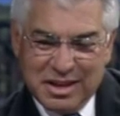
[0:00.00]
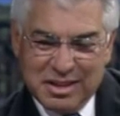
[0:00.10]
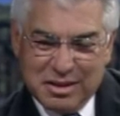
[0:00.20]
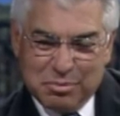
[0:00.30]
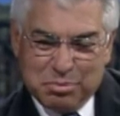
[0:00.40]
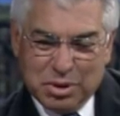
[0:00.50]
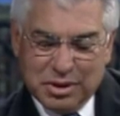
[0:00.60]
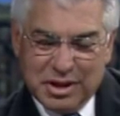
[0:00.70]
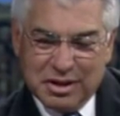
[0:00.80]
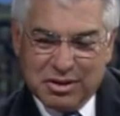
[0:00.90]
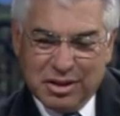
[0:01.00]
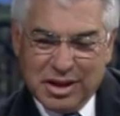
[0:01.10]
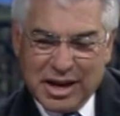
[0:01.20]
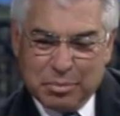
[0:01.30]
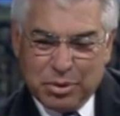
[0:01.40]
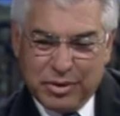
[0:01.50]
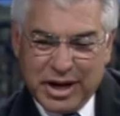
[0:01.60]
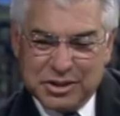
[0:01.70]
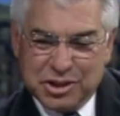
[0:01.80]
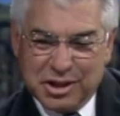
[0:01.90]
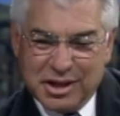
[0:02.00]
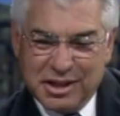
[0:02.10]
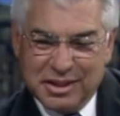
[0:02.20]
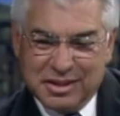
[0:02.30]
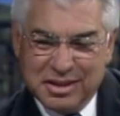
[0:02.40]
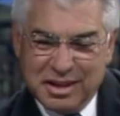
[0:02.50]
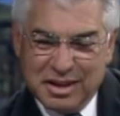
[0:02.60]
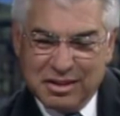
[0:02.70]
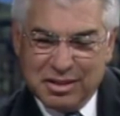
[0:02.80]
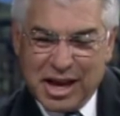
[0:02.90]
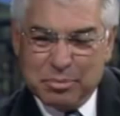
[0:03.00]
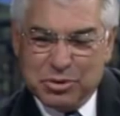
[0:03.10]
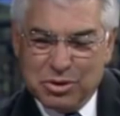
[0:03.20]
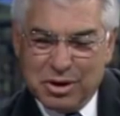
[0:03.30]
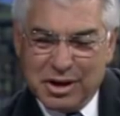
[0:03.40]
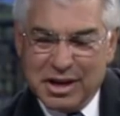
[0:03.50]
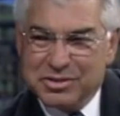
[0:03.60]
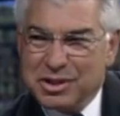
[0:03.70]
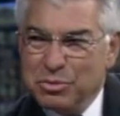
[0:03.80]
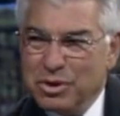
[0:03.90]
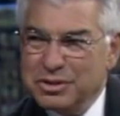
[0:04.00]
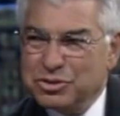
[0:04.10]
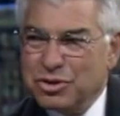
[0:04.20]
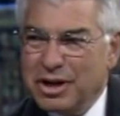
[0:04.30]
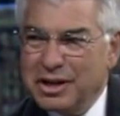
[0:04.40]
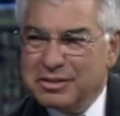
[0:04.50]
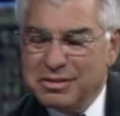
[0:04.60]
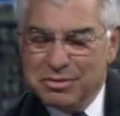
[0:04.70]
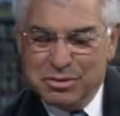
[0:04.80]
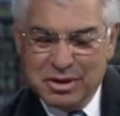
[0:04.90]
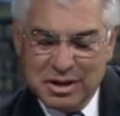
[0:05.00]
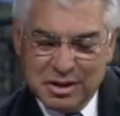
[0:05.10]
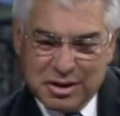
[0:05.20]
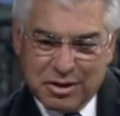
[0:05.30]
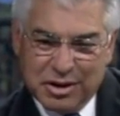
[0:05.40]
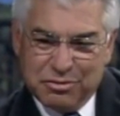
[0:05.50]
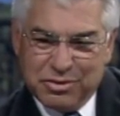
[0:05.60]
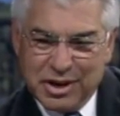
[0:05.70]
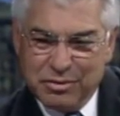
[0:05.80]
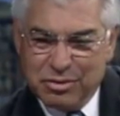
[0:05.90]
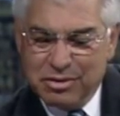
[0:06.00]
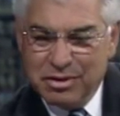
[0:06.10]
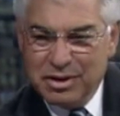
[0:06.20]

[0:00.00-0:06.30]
the political apparatchik and uh, lapdog as he was, trying to curry favor